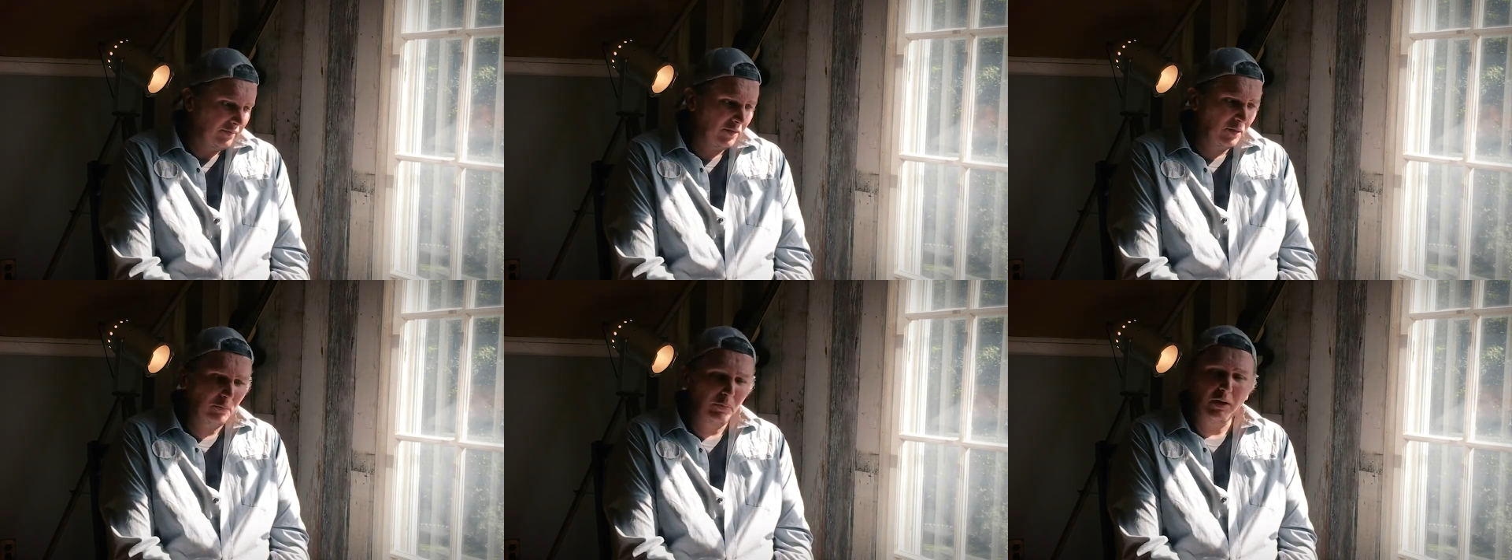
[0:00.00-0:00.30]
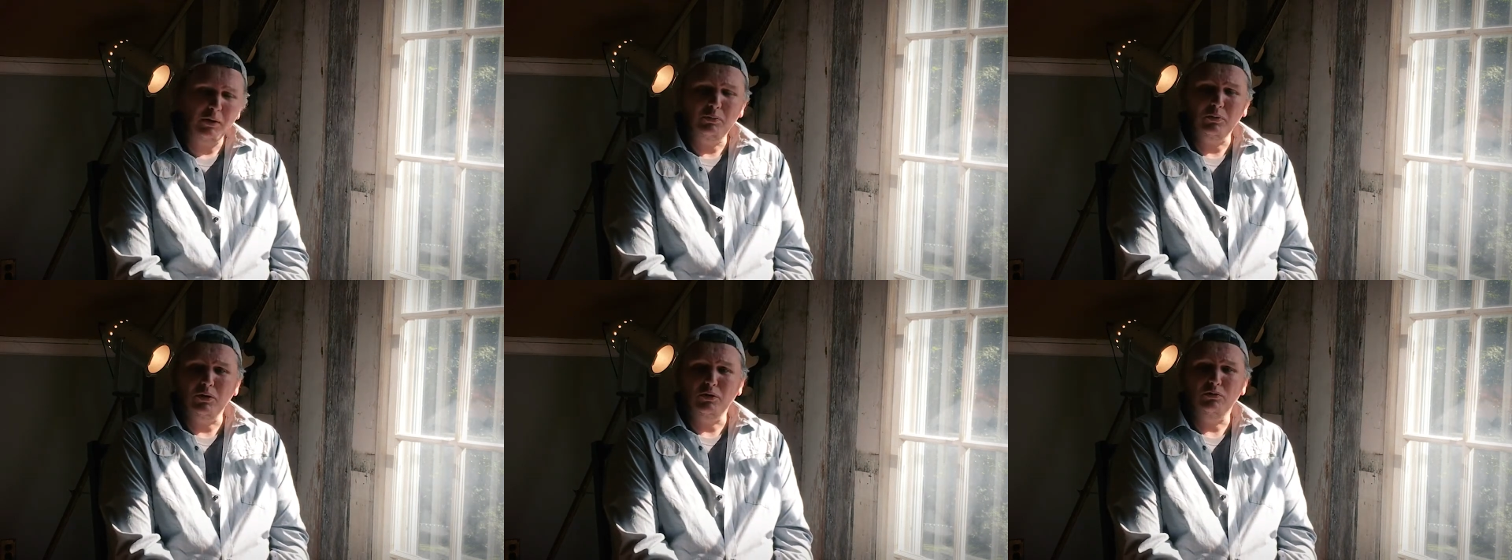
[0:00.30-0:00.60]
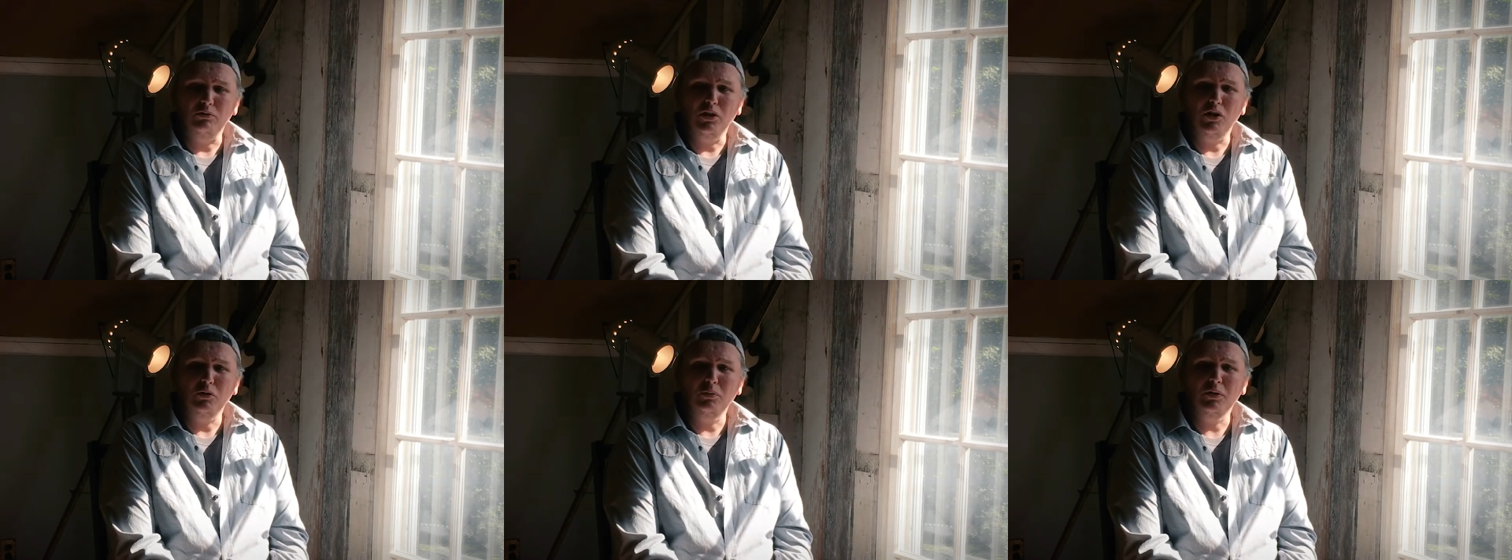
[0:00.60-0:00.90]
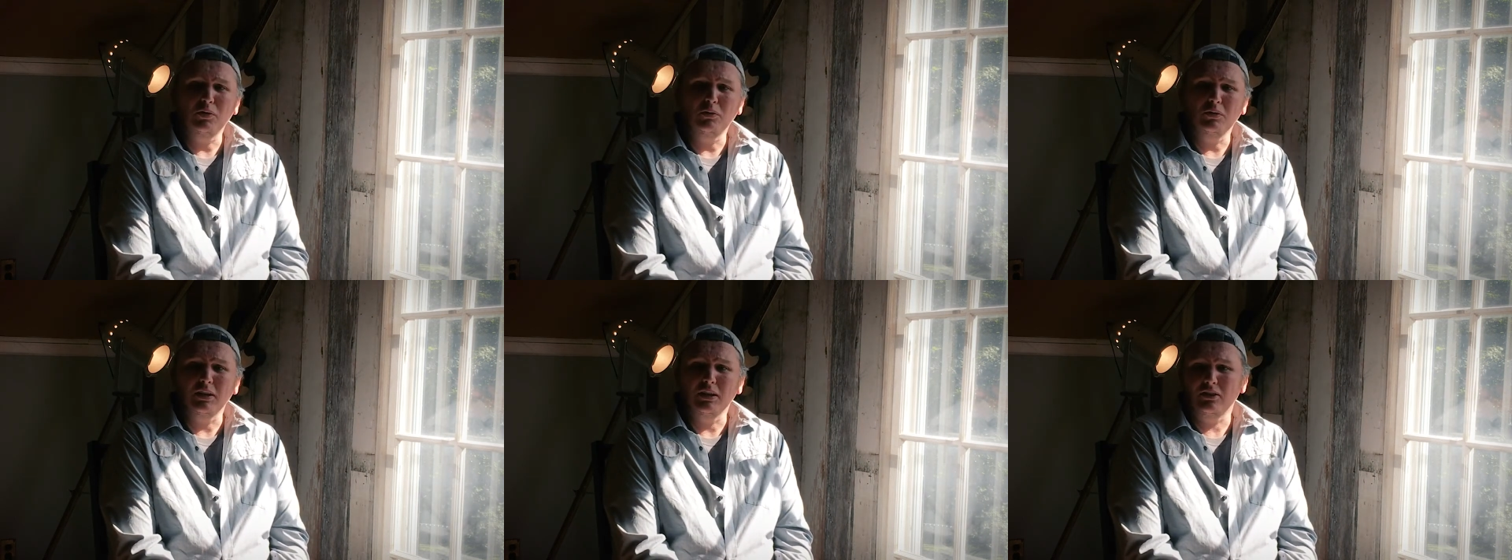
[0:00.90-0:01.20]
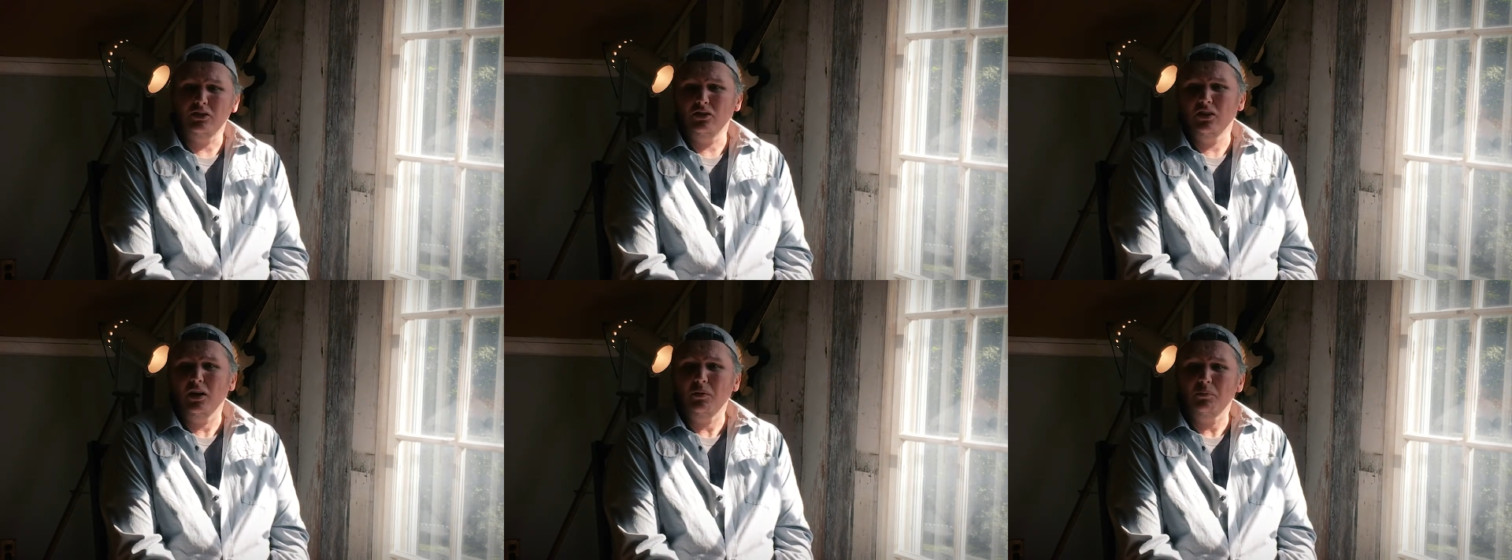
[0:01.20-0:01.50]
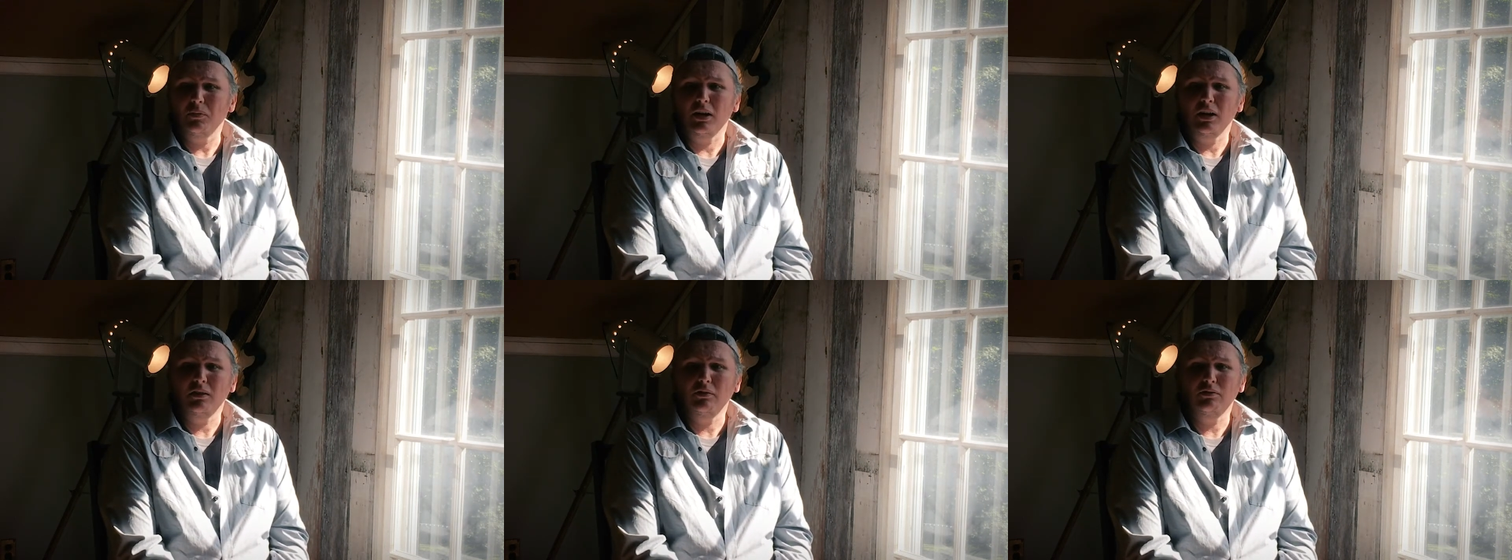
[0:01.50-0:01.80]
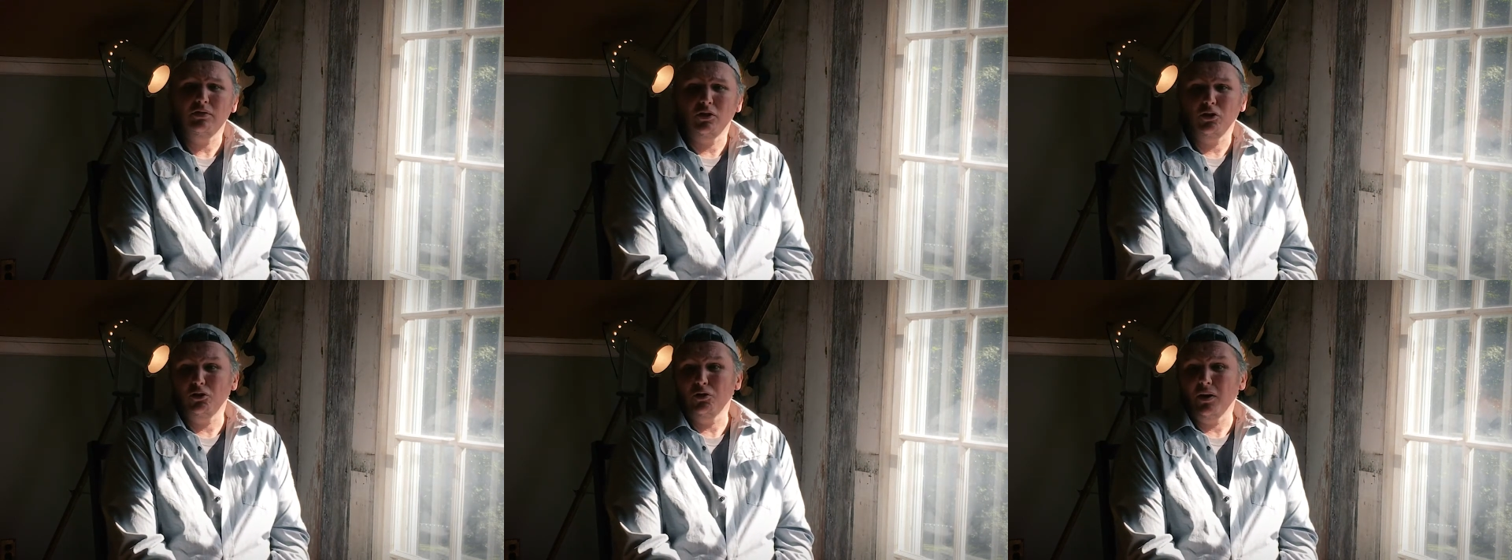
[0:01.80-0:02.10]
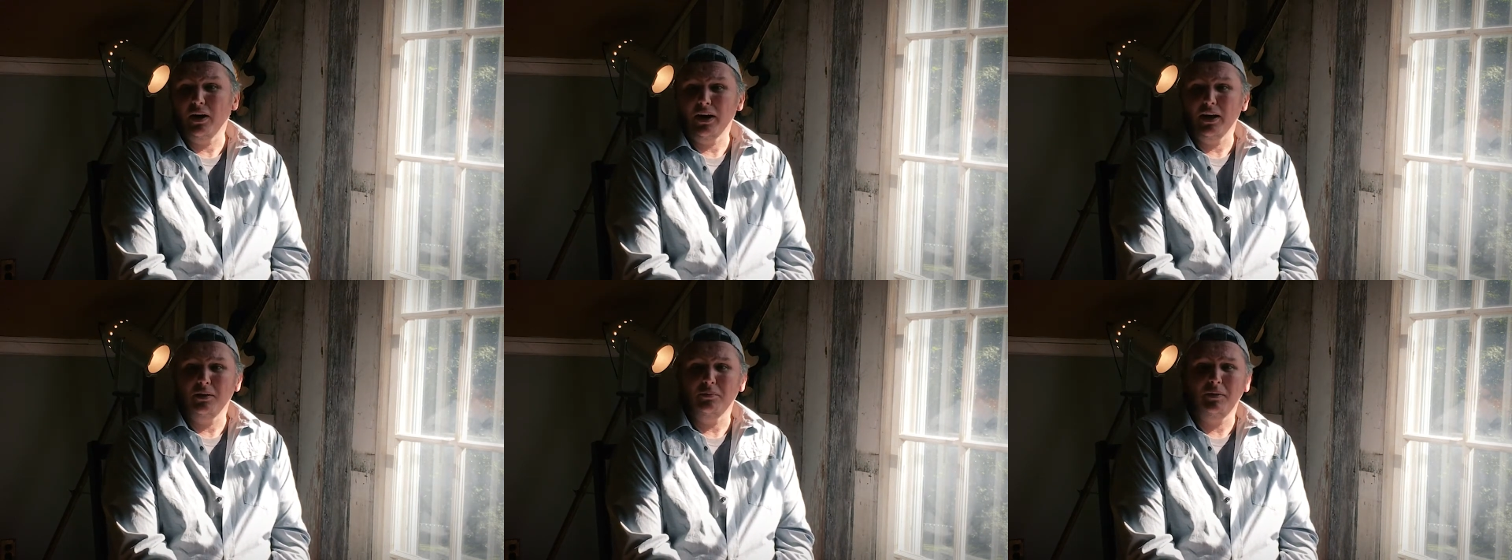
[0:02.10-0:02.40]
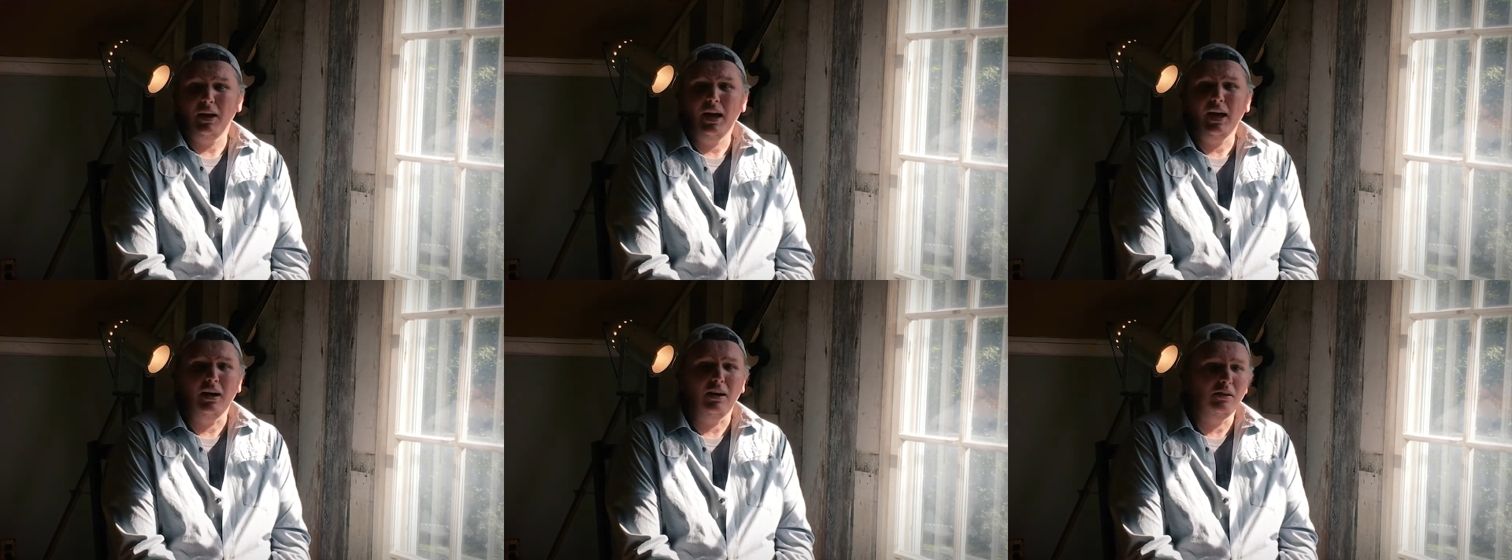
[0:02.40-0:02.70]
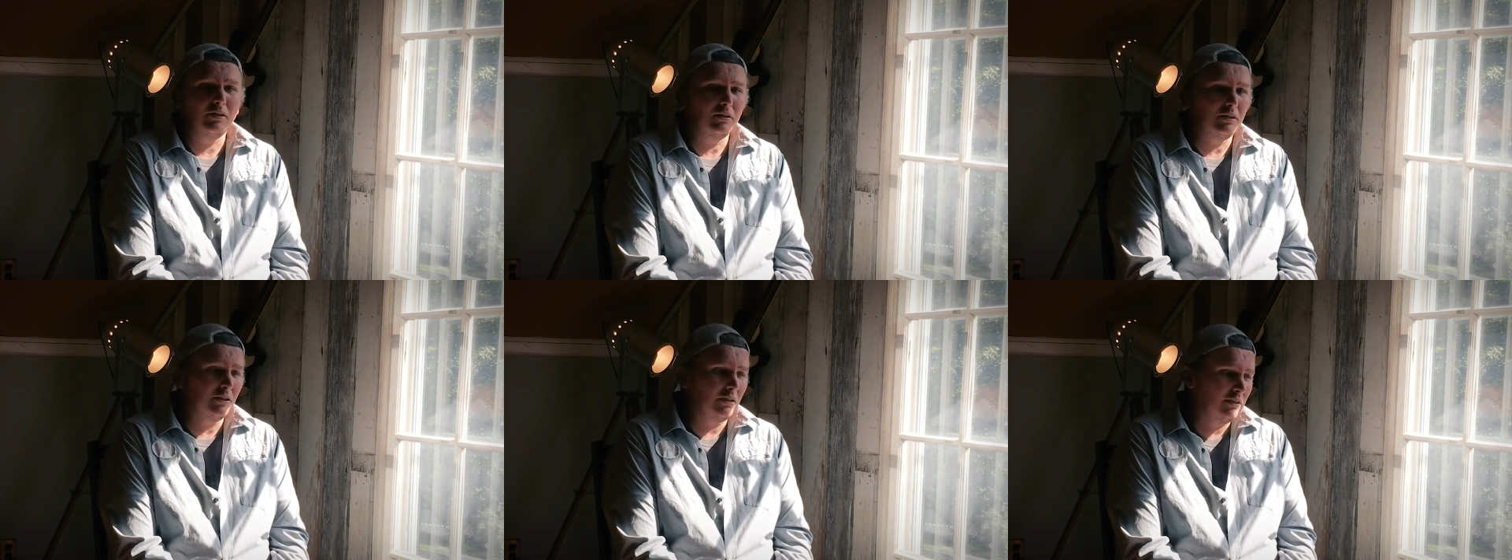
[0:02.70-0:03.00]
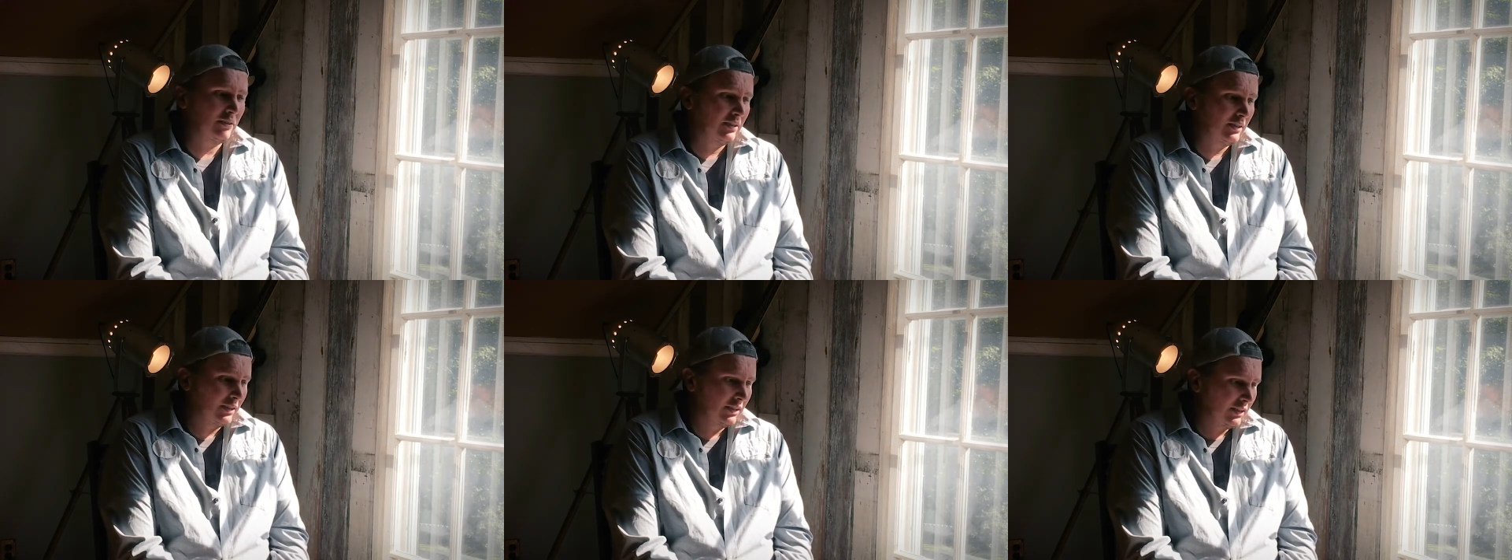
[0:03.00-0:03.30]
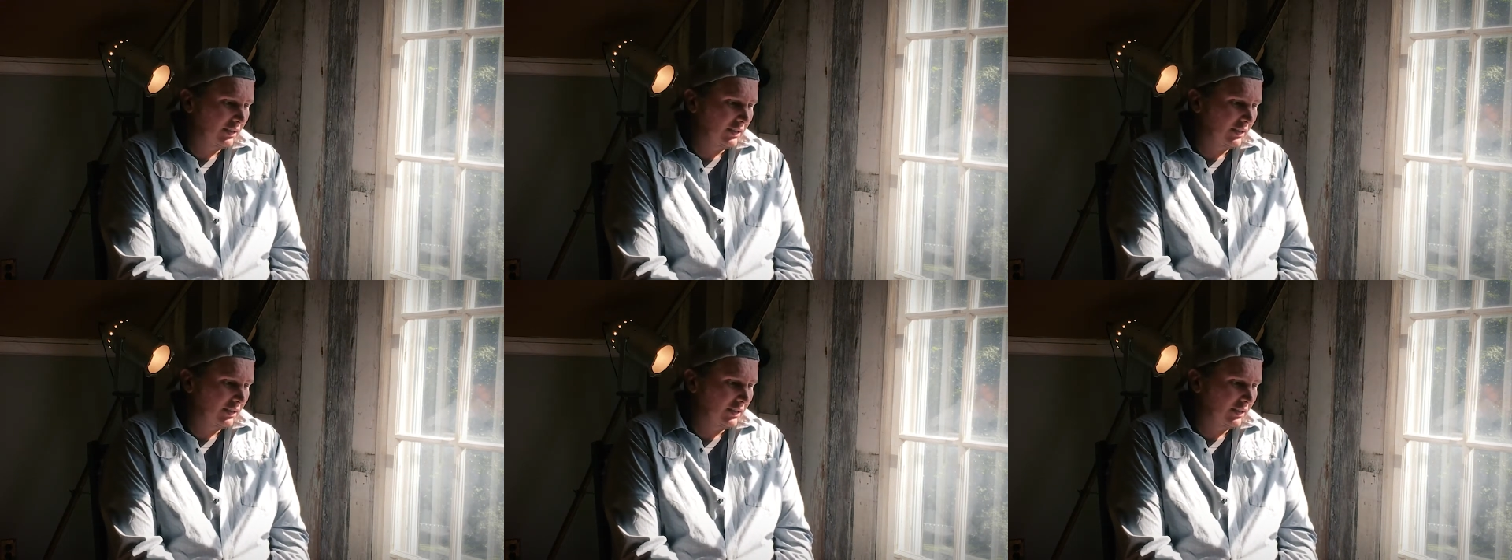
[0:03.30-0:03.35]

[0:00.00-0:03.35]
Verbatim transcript: the people of Roby will accept me for who I am now, or